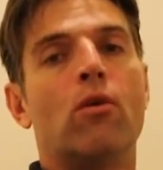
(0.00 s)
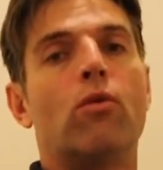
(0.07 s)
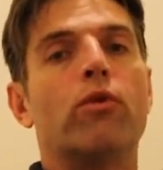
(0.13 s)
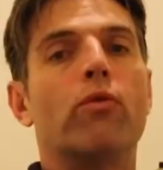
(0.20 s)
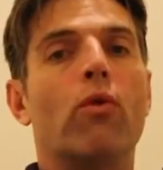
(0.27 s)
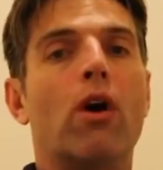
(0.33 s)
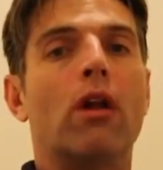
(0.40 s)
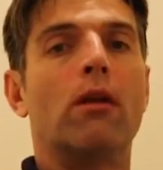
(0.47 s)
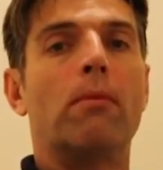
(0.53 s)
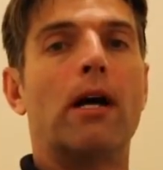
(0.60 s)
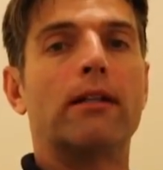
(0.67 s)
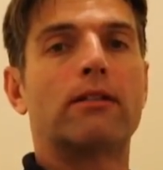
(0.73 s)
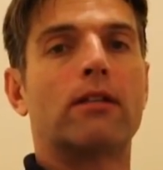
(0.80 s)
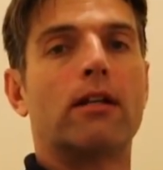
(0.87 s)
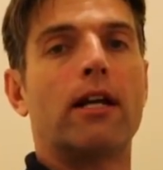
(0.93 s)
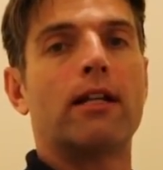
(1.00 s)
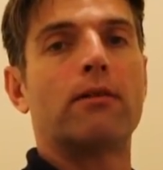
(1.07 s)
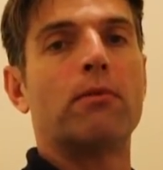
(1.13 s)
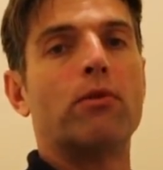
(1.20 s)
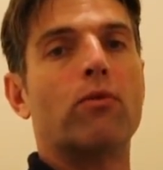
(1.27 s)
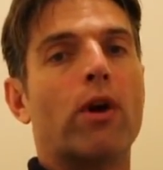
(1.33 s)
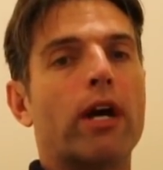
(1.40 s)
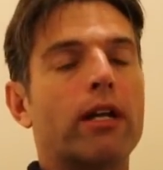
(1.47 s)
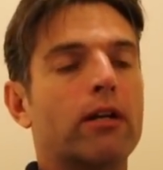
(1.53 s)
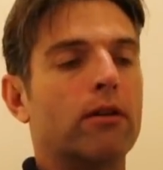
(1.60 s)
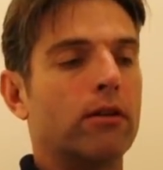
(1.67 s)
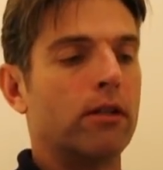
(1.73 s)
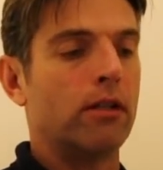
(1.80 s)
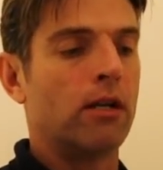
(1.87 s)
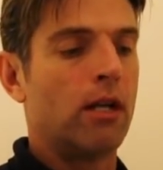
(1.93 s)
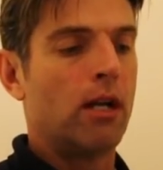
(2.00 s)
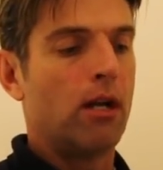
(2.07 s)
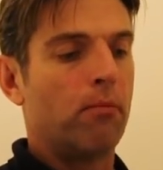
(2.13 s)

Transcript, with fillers: where the Walabot's going to have to be right on it.